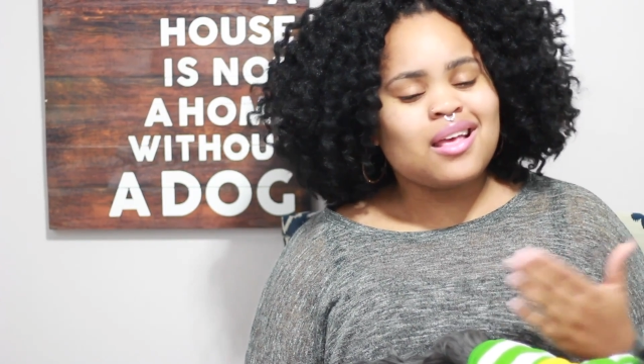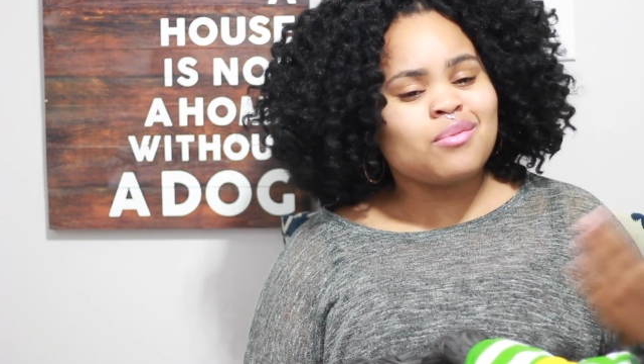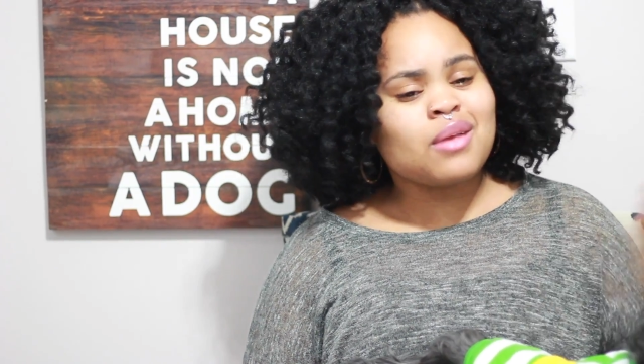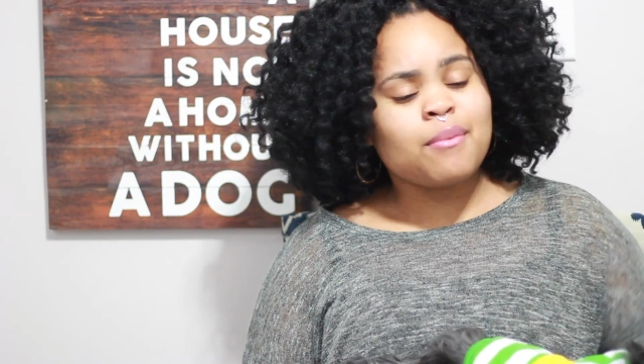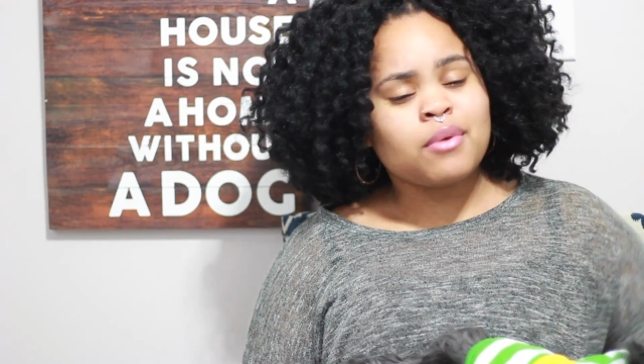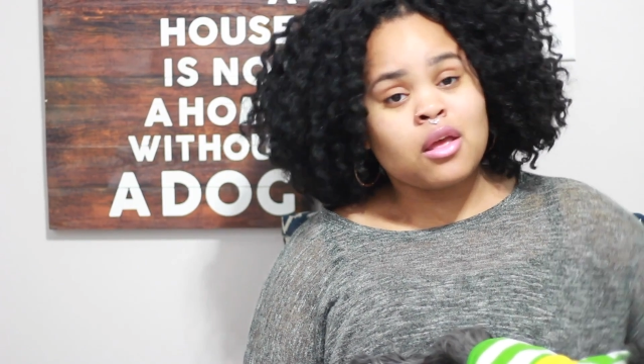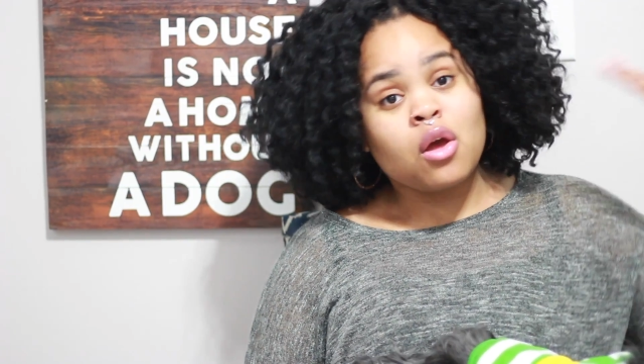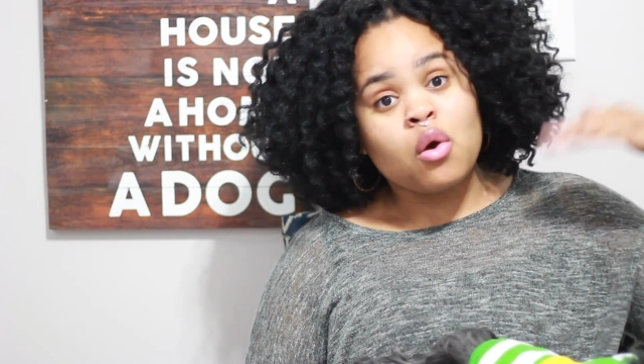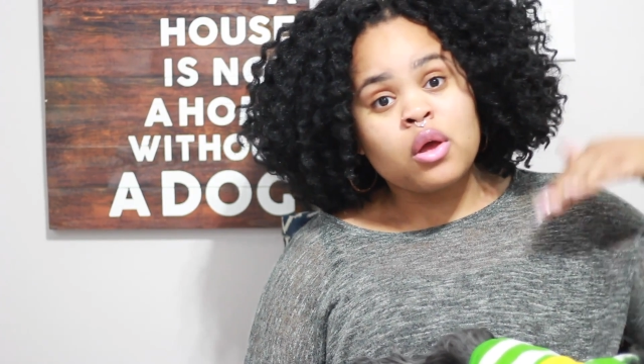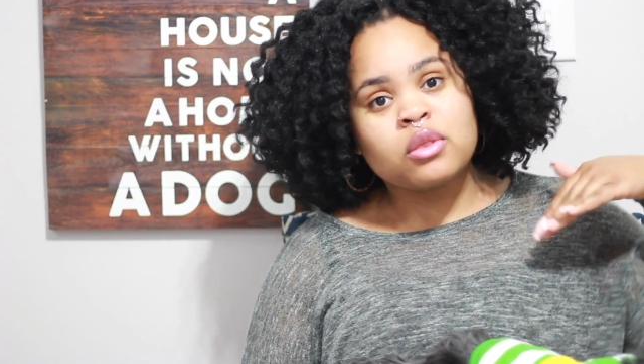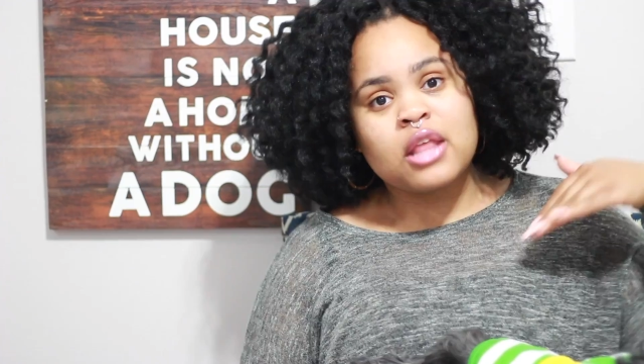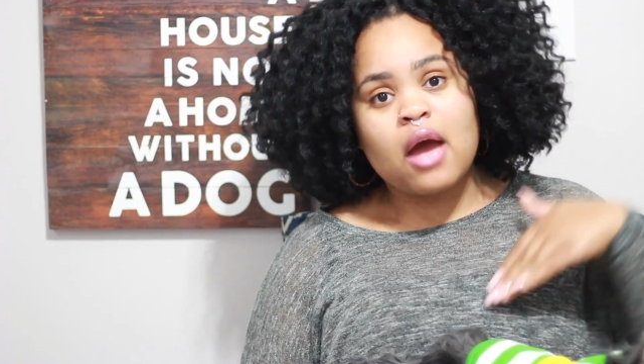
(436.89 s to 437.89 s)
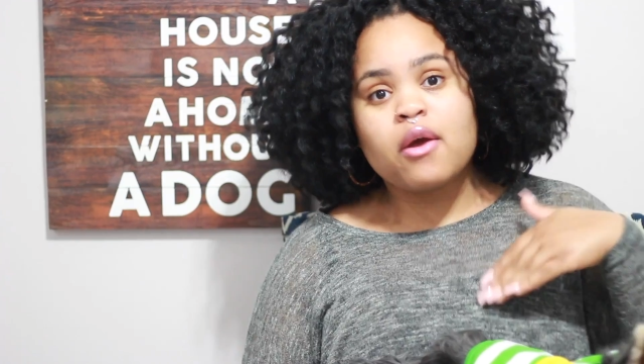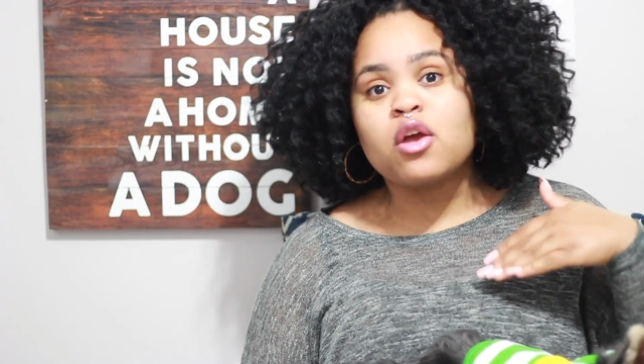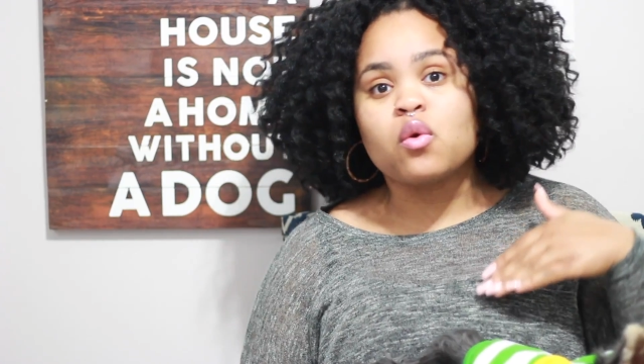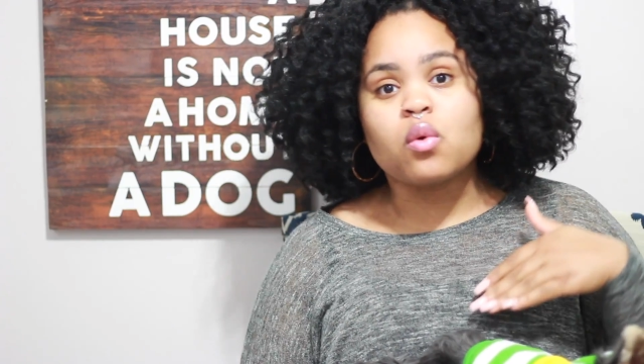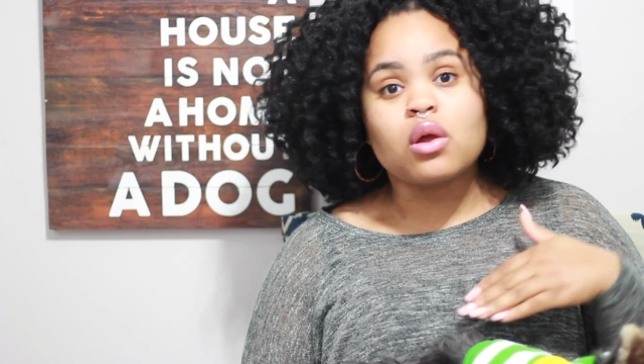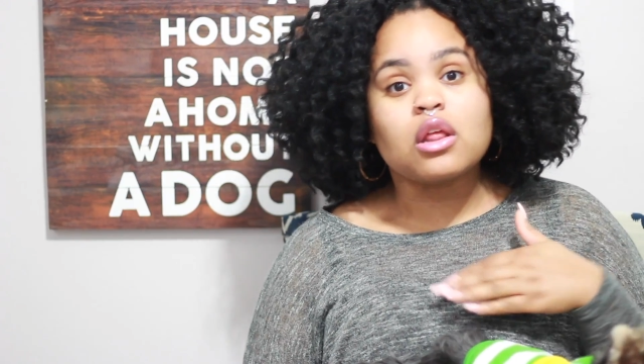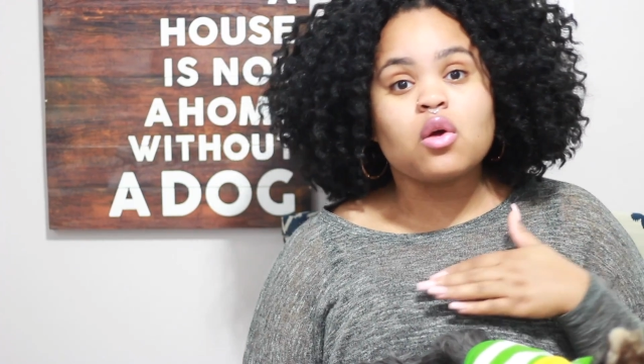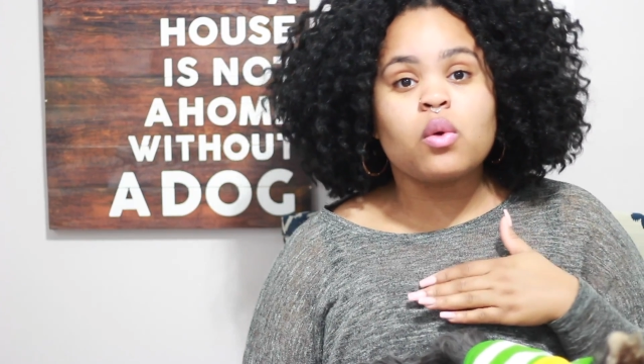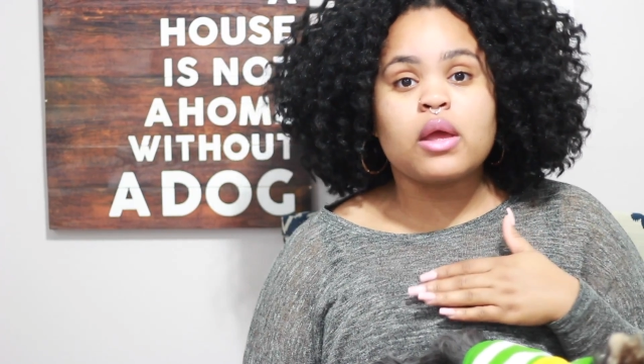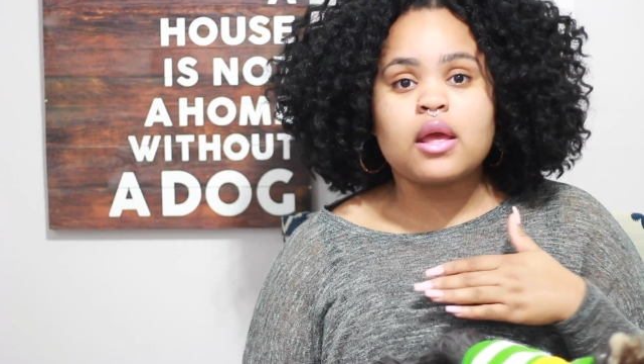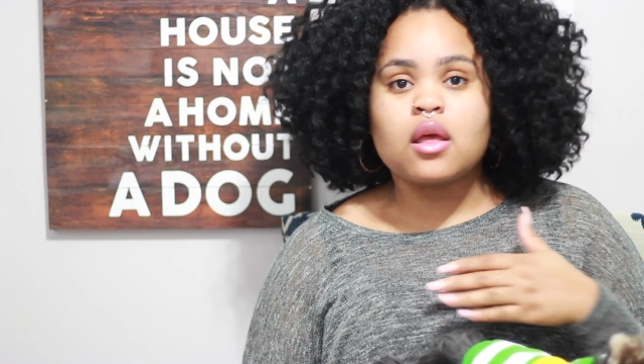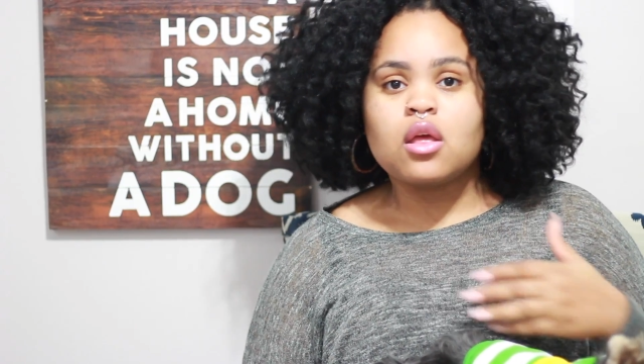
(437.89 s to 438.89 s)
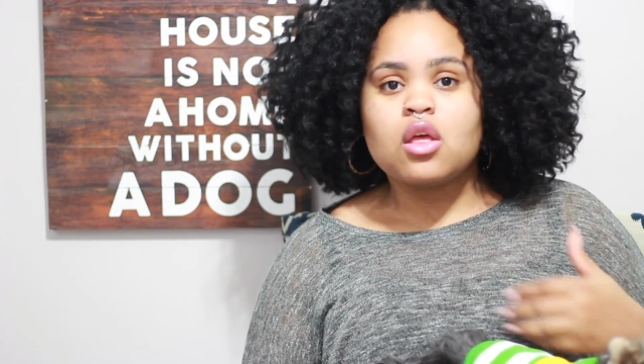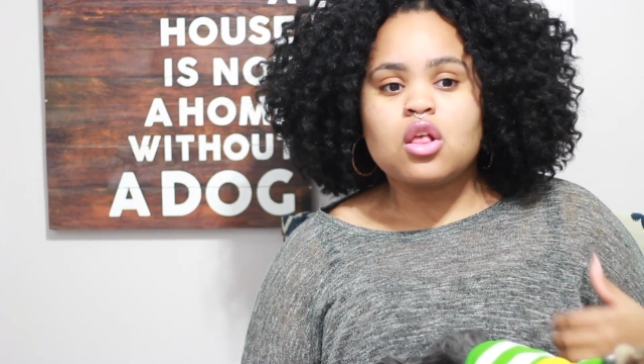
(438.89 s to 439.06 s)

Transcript: sometimes it can go downhill really quick.